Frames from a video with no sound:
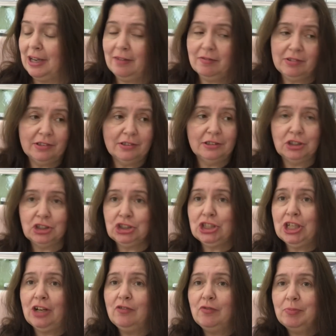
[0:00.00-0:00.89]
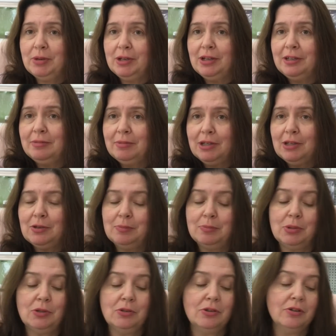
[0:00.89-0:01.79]
I have a little shelf behind my
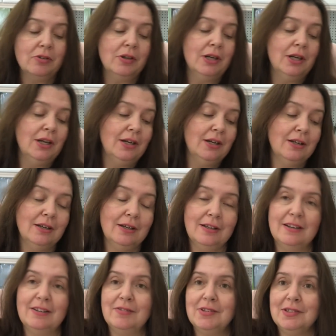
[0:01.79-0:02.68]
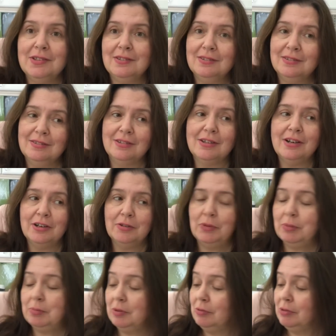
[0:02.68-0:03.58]
computer, and I thought it
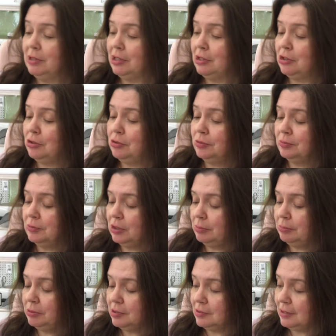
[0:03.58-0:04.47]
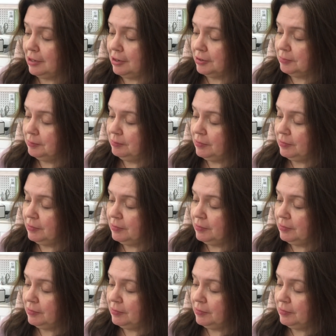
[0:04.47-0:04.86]
would be really cute to put there.